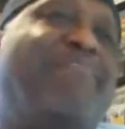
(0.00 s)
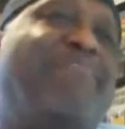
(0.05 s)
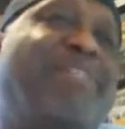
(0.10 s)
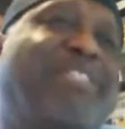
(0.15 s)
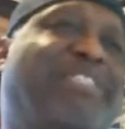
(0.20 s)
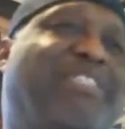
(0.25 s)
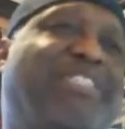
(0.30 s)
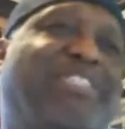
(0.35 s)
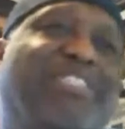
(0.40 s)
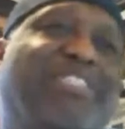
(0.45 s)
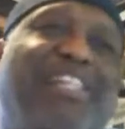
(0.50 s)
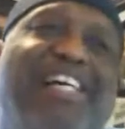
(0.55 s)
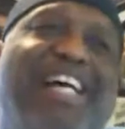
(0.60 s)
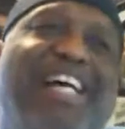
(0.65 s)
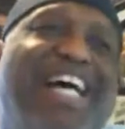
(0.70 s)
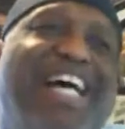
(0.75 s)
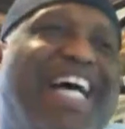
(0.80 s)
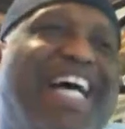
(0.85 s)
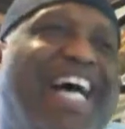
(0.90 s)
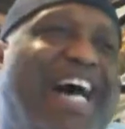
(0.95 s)
But just
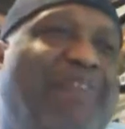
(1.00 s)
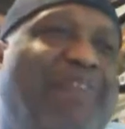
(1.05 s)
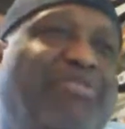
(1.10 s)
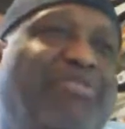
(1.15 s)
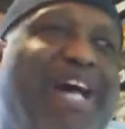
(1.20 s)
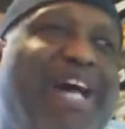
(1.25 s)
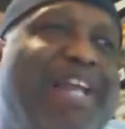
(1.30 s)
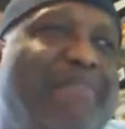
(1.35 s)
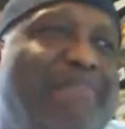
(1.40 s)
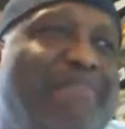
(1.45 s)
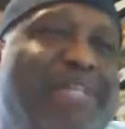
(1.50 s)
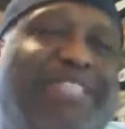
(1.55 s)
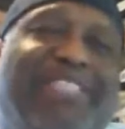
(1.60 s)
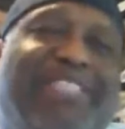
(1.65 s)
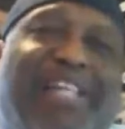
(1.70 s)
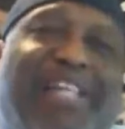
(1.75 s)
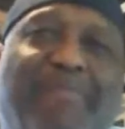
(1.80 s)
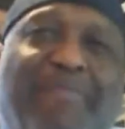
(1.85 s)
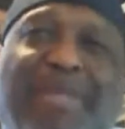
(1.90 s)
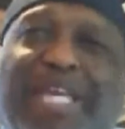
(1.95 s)
I'm trying to
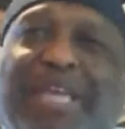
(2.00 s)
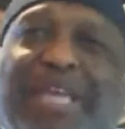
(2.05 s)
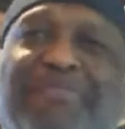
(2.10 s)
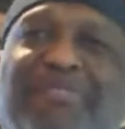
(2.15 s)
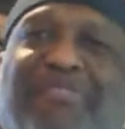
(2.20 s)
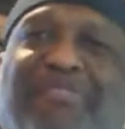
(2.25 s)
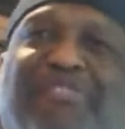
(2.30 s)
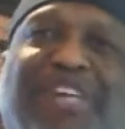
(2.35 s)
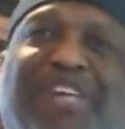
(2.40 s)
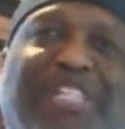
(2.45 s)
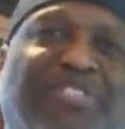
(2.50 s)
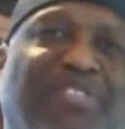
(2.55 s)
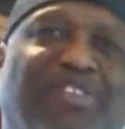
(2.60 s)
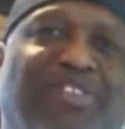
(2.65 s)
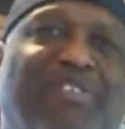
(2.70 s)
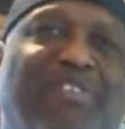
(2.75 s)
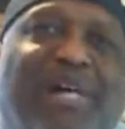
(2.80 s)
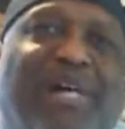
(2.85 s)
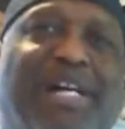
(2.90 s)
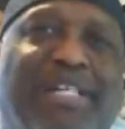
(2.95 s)
mix it up and keep it fresh for
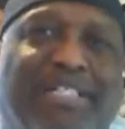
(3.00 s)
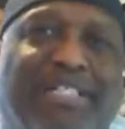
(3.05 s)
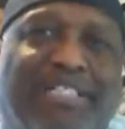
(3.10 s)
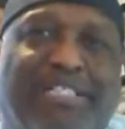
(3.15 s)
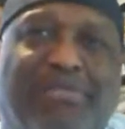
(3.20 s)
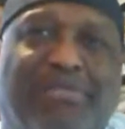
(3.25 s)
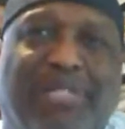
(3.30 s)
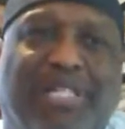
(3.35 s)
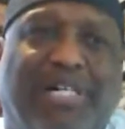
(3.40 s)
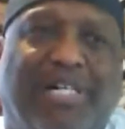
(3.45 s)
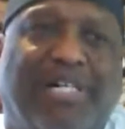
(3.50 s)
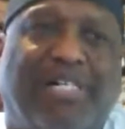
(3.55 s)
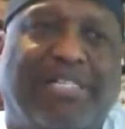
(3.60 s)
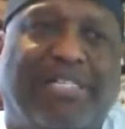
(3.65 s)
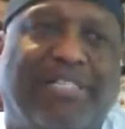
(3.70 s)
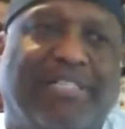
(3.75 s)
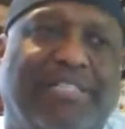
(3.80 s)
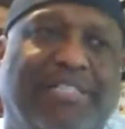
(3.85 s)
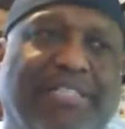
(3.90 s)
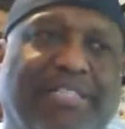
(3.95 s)
everybody, just
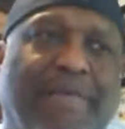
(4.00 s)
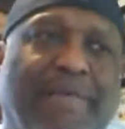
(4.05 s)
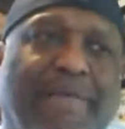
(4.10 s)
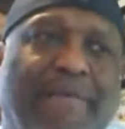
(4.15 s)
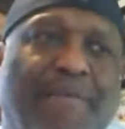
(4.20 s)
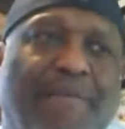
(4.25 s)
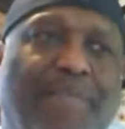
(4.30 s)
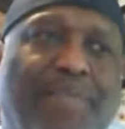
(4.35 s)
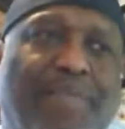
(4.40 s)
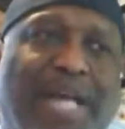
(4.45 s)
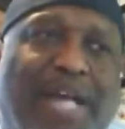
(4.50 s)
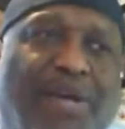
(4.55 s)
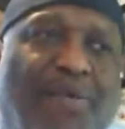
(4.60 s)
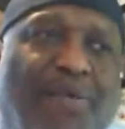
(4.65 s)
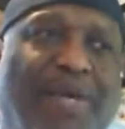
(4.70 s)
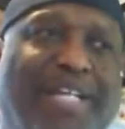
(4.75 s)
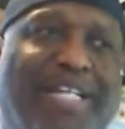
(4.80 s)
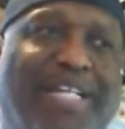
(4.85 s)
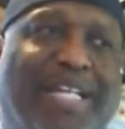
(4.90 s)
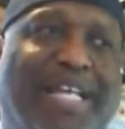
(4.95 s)
because I don't
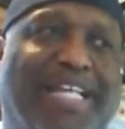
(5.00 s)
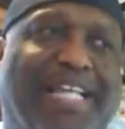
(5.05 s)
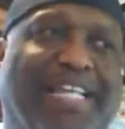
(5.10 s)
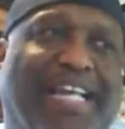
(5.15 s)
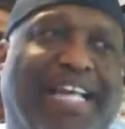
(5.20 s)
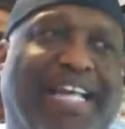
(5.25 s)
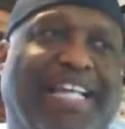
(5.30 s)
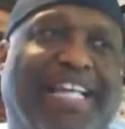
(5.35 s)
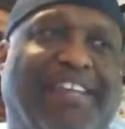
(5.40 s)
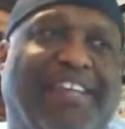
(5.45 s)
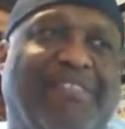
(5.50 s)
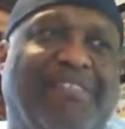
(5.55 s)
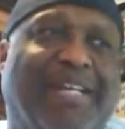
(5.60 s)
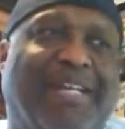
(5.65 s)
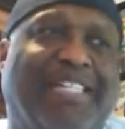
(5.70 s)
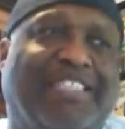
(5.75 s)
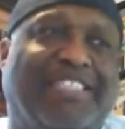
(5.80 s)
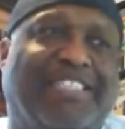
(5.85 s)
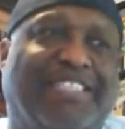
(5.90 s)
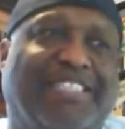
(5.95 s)
want it to get like
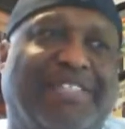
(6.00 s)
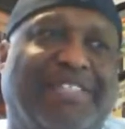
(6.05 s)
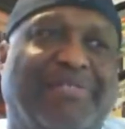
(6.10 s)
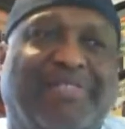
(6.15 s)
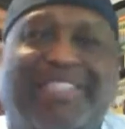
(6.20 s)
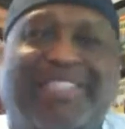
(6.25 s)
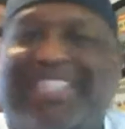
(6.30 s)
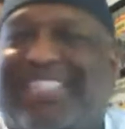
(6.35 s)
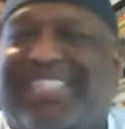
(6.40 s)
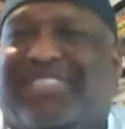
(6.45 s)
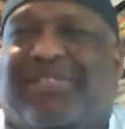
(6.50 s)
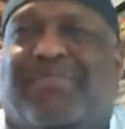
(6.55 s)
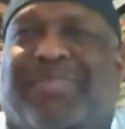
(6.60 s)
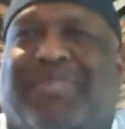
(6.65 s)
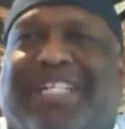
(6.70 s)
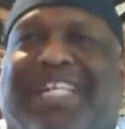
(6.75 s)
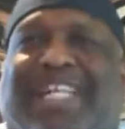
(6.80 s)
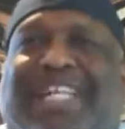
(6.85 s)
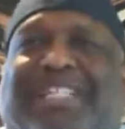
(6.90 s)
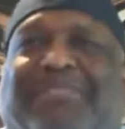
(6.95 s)
everybody's just get so
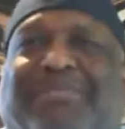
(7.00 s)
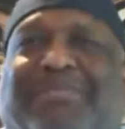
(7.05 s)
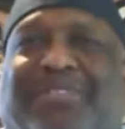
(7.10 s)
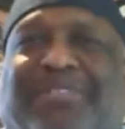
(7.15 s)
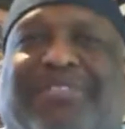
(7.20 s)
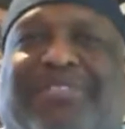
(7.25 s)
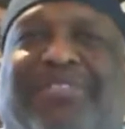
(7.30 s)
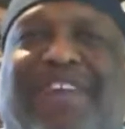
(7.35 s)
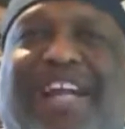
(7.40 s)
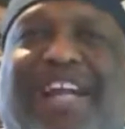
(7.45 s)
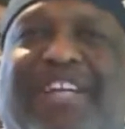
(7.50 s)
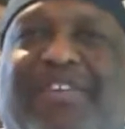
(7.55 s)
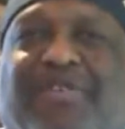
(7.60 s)
predictable, right?